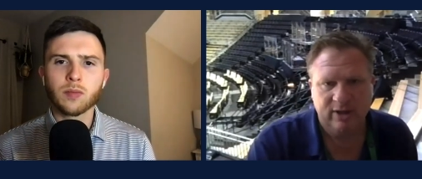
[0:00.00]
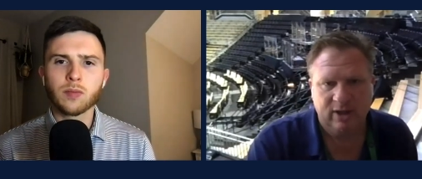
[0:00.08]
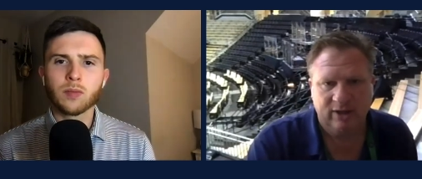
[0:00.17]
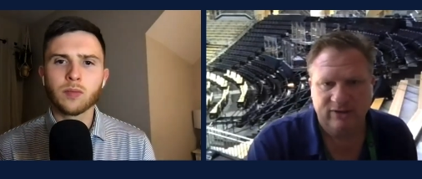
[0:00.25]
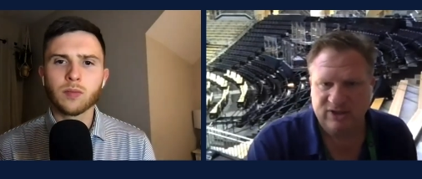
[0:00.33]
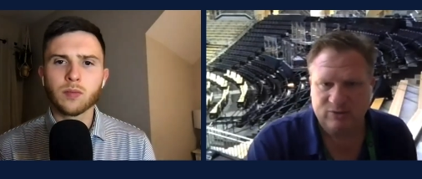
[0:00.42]

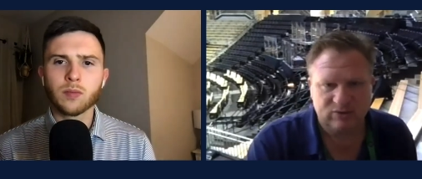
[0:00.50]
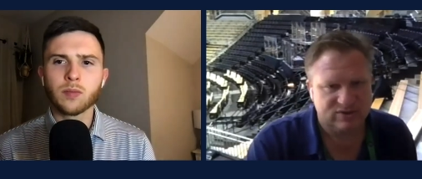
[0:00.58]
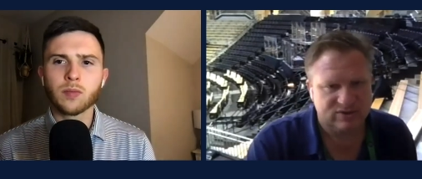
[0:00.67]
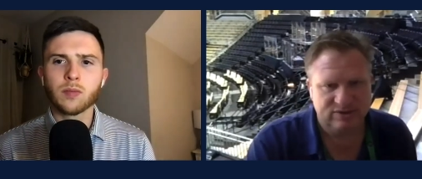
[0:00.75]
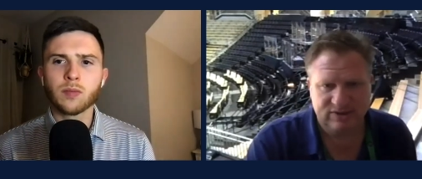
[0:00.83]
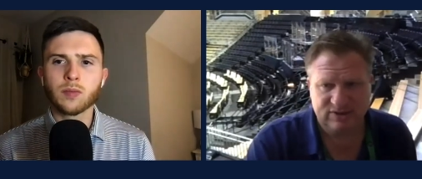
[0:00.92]
Speaker 1: Uh, this,
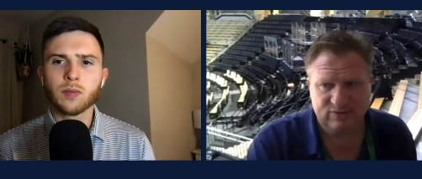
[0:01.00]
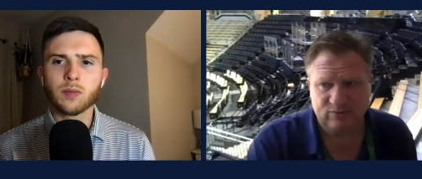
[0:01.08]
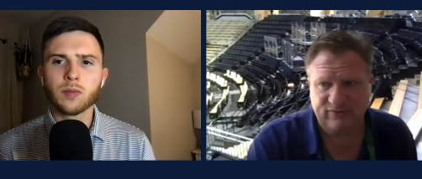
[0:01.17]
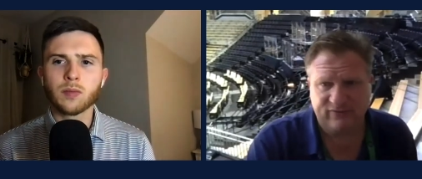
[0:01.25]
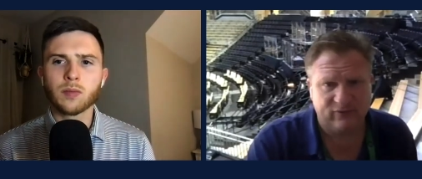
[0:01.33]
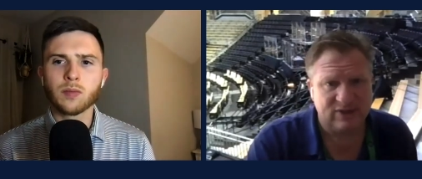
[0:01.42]
was, this,
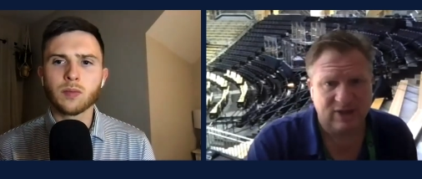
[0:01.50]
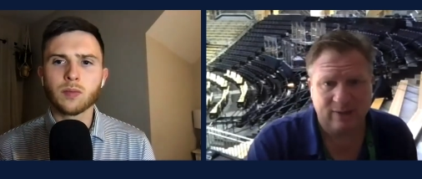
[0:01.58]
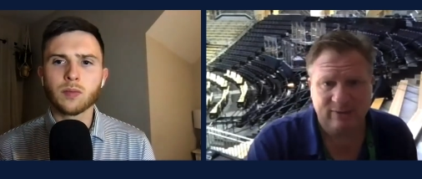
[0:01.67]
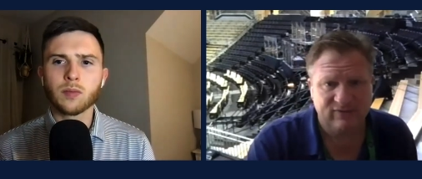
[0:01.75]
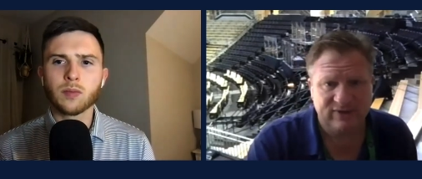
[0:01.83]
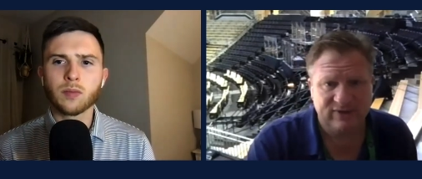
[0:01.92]
was, the first
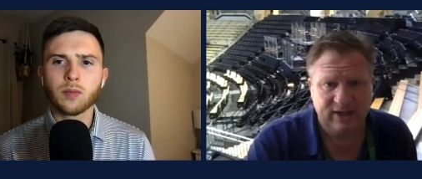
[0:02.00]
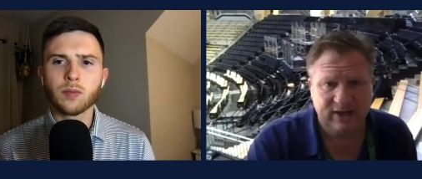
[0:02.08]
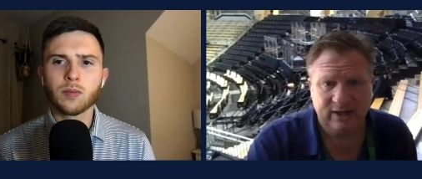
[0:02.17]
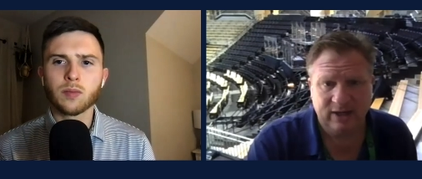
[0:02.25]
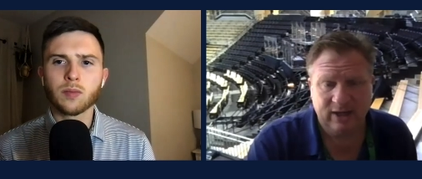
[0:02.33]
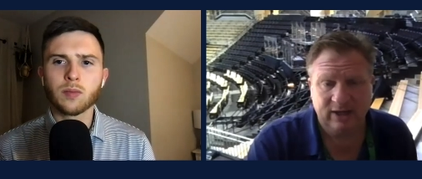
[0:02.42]
time he ever did
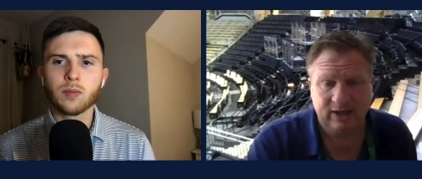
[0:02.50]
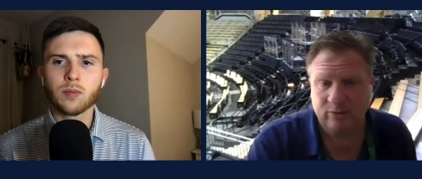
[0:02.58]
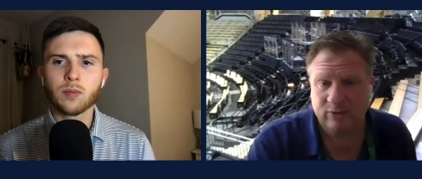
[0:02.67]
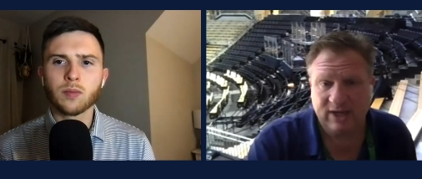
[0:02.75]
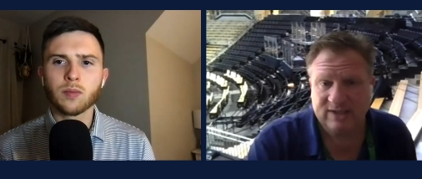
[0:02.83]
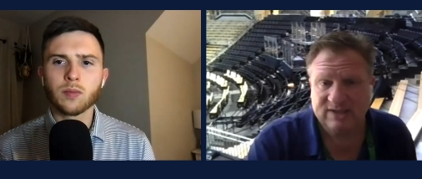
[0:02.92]
it. And
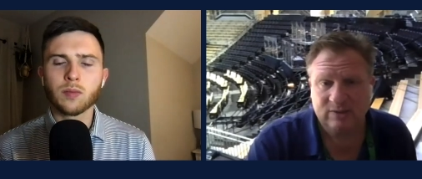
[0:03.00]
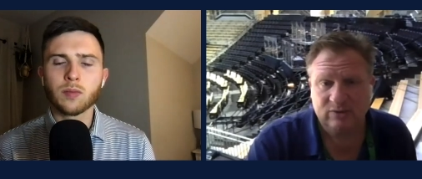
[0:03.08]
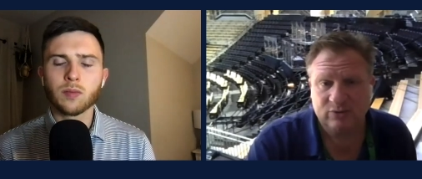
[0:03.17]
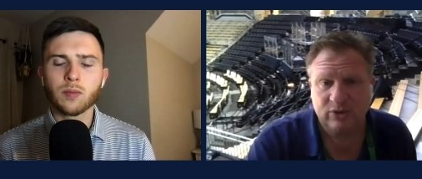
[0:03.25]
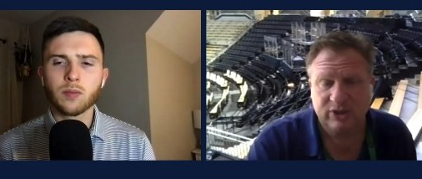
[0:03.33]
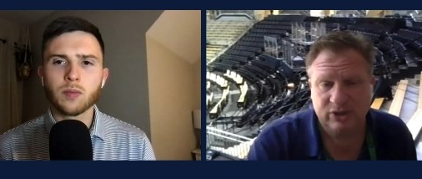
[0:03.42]
number 19 was
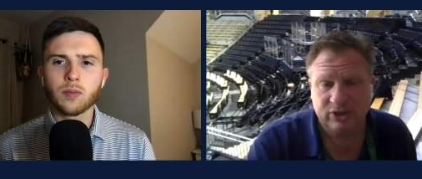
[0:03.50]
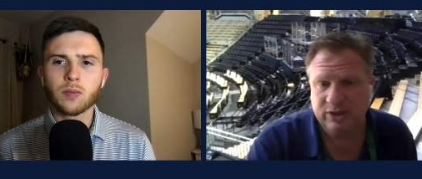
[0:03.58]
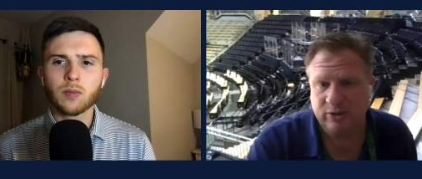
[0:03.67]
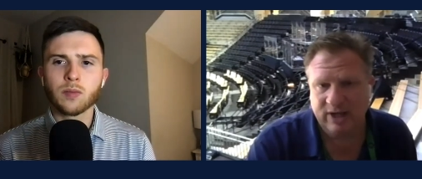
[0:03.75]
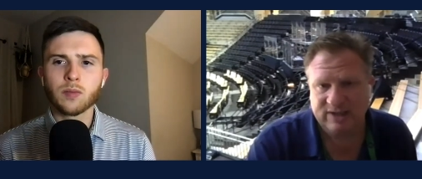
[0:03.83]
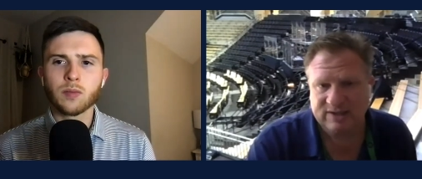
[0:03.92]
really good,
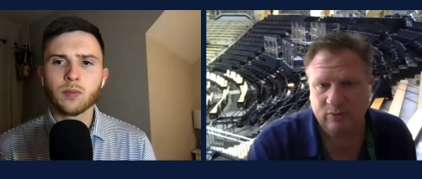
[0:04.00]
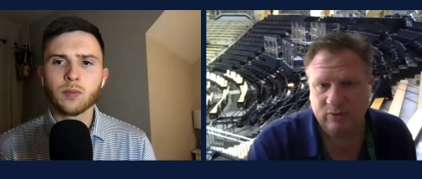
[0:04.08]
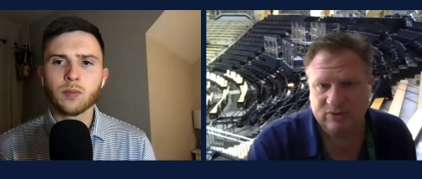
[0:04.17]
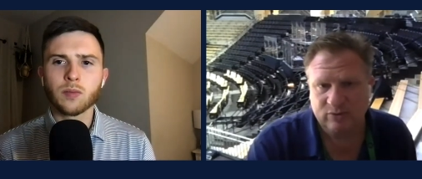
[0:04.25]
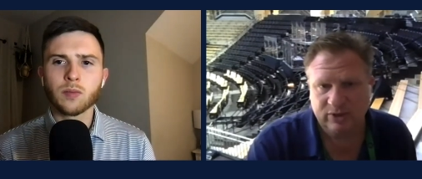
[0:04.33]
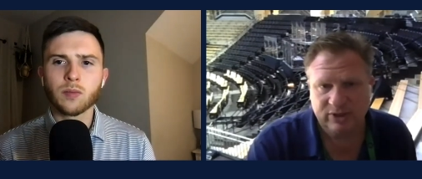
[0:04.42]
number 19
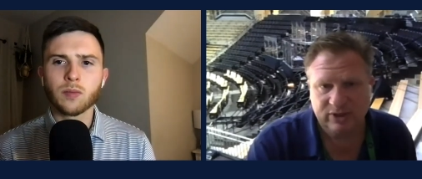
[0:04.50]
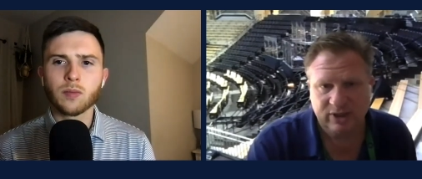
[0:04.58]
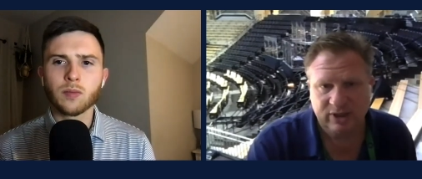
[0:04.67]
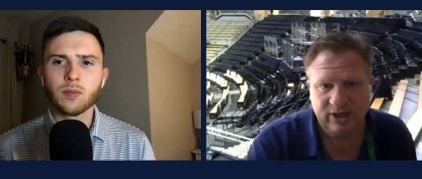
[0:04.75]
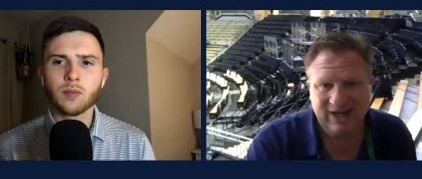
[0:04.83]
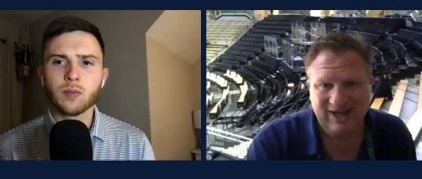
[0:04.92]
wasn't really good.
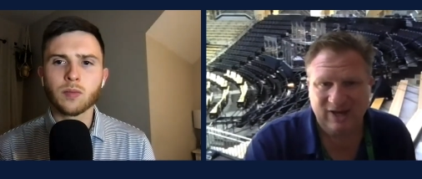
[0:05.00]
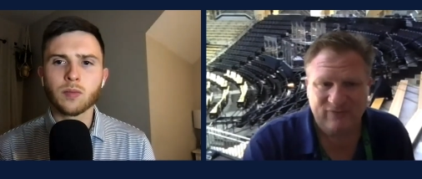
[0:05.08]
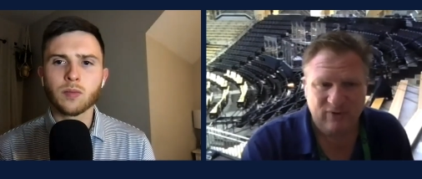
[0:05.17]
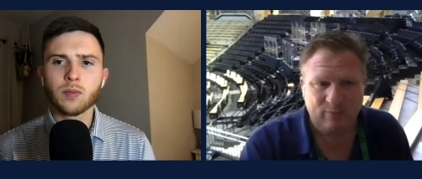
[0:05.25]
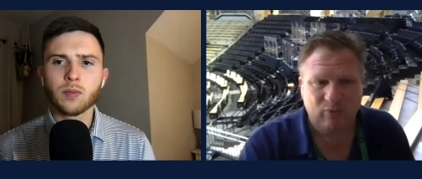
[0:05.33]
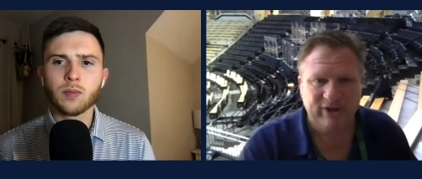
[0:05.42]
And if
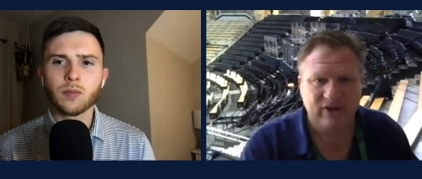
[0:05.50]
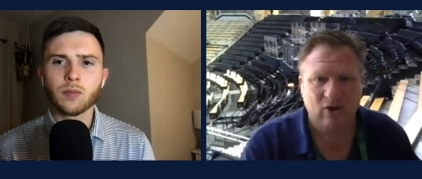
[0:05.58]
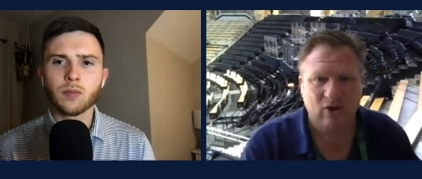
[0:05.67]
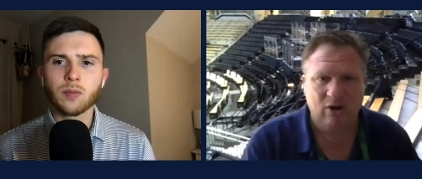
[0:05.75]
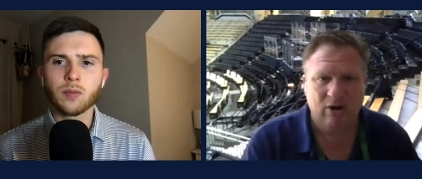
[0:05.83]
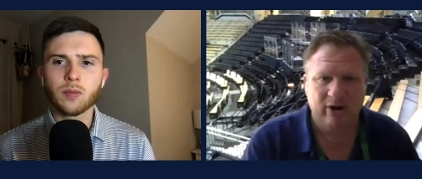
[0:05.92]
your point
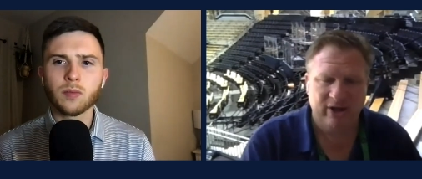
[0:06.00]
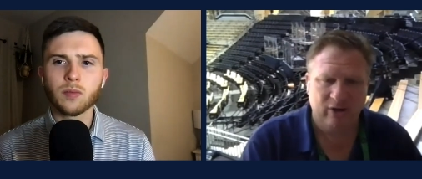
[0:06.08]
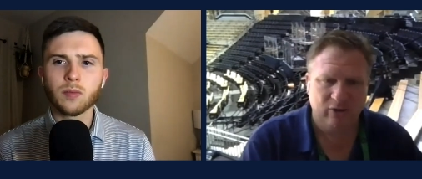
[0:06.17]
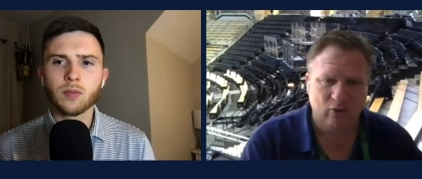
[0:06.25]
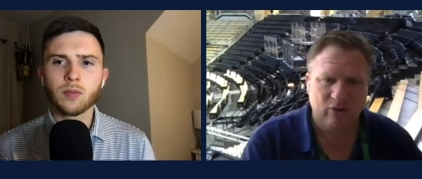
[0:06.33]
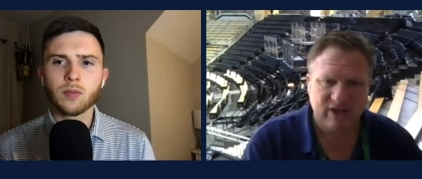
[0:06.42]
guard in the
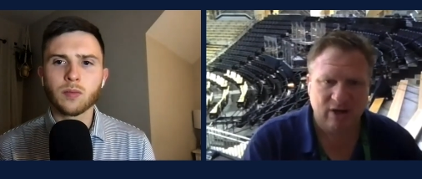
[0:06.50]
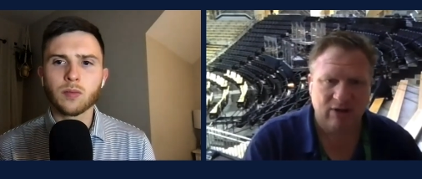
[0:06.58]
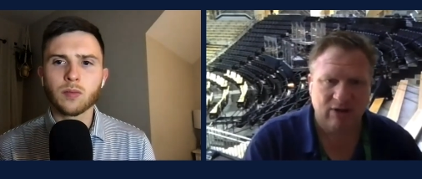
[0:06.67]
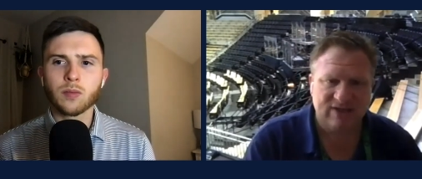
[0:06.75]
North Carolina